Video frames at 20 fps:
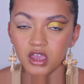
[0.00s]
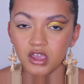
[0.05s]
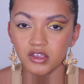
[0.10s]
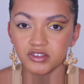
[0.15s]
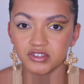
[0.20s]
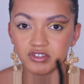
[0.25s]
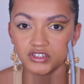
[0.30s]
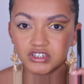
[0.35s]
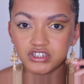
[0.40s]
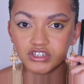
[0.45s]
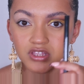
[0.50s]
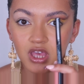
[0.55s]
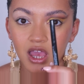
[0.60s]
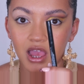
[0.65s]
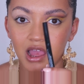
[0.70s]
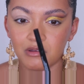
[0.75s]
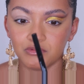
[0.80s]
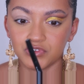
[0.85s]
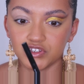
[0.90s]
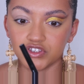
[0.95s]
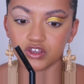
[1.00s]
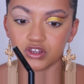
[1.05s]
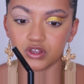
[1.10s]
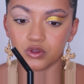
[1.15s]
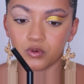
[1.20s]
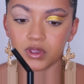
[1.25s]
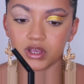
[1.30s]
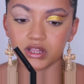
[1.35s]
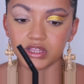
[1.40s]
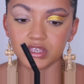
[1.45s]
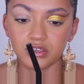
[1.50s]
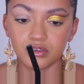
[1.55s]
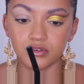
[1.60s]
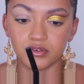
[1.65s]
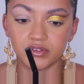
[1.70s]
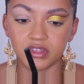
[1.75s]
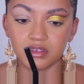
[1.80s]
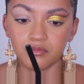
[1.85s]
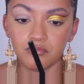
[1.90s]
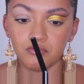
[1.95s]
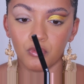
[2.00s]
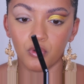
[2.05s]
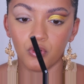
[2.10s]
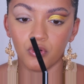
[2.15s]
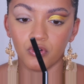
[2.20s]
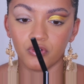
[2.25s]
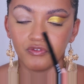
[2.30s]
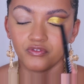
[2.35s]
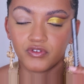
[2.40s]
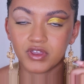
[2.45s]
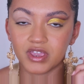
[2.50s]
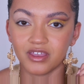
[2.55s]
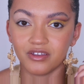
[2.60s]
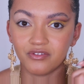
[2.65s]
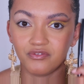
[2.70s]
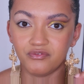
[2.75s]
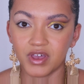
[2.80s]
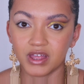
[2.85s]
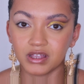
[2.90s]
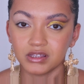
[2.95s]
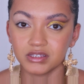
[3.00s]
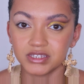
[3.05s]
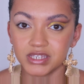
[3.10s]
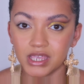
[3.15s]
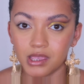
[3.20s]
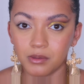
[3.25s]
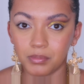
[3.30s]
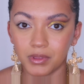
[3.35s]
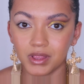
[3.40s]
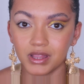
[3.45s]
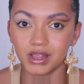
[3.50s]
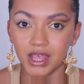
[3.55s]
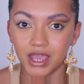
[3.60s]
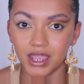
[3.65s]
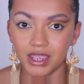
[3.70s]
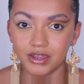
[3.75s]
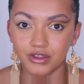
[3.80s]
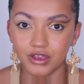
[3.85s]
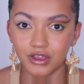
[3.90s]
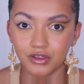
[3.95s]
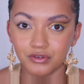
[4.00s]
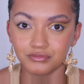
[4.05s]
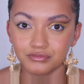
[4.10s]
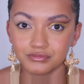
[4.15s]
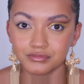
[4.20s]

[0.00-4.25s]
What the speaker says: So to do that I'm just going to quickly use the Morphe felt tip liner.